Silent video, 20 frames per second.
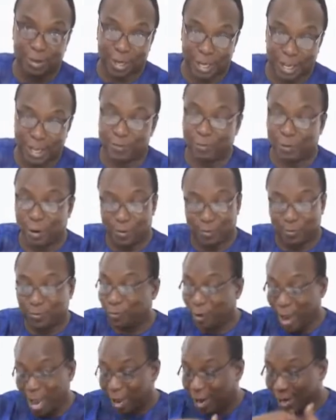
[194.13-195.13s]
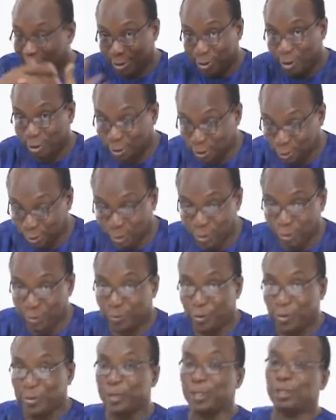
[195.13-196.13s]
Okay, I can talk to you
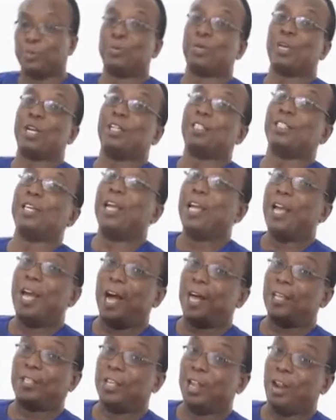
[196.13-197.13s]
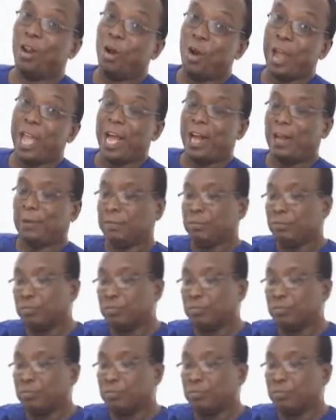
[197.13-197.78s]
from experience as a lawyer.